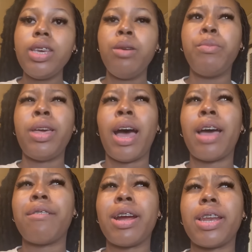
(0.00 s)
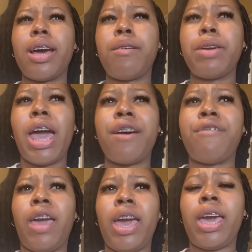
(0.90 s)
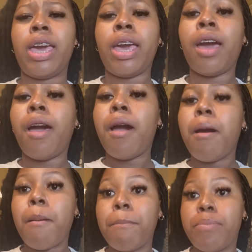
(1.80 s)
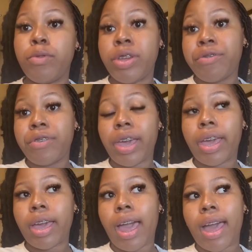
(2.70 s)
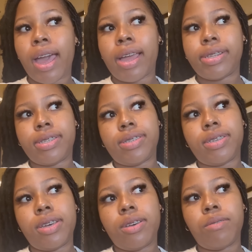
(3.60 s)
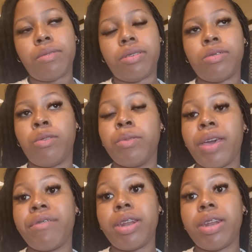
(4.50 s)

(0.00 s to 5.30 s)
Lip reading: we have a briefing at, well, no, we have an